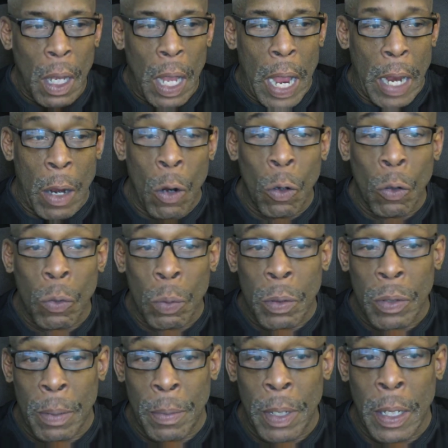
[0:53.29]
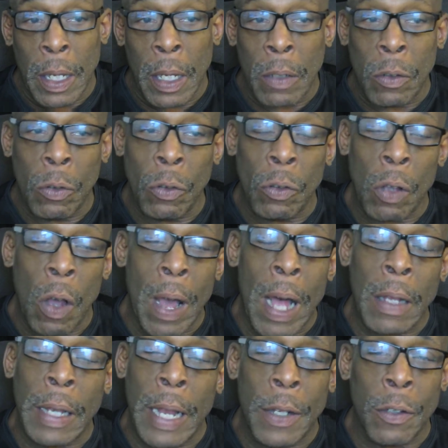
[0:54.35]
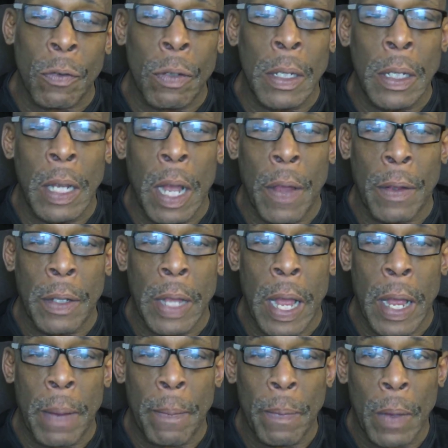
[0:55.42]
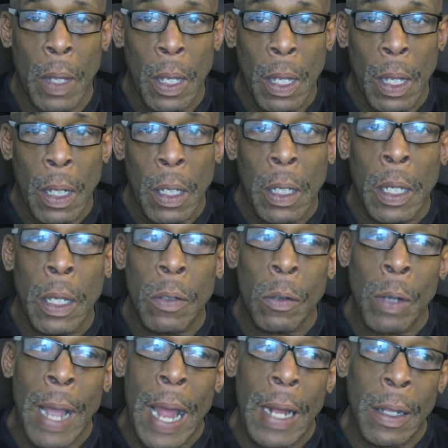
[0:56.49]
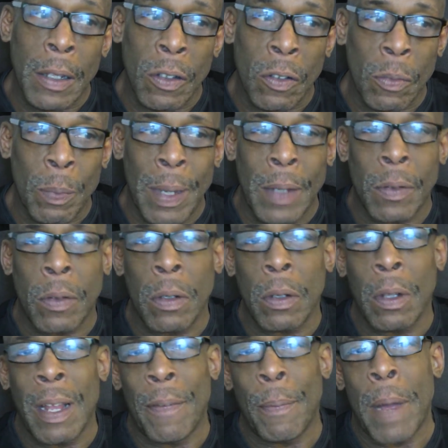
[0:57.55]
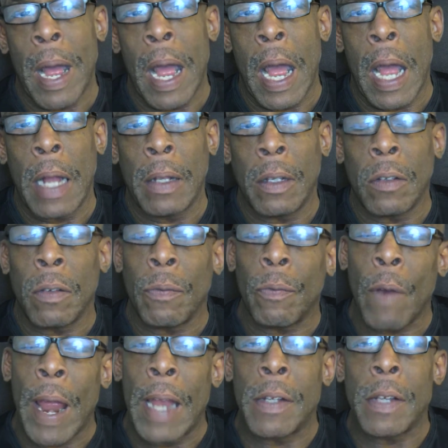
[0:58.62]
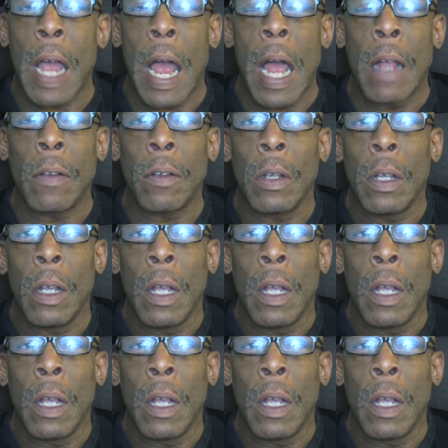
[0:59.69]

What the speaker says: And those were some of the kids you saw out in that street the other day. The kids who got dismissed, left behind, disenfranchised.